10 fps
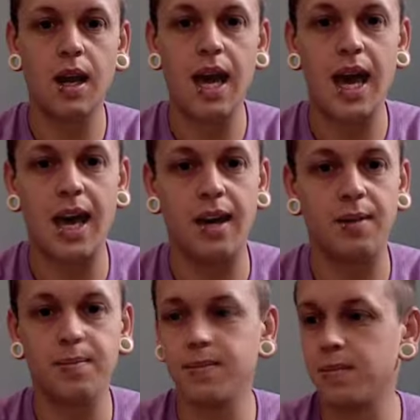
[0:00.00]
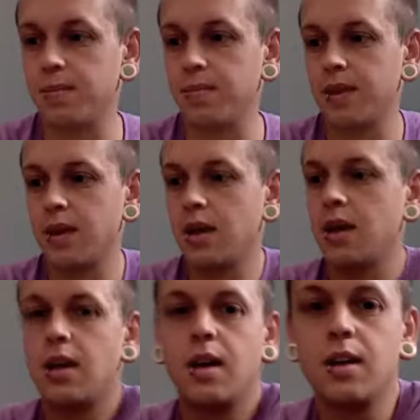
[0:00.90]
Hey,
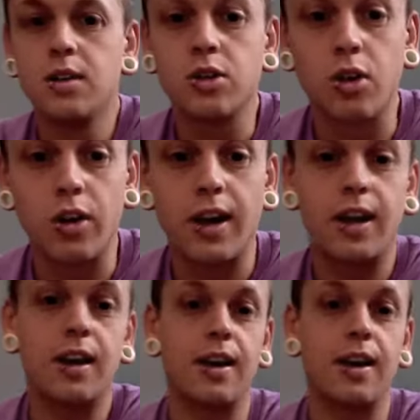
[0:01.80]
sorry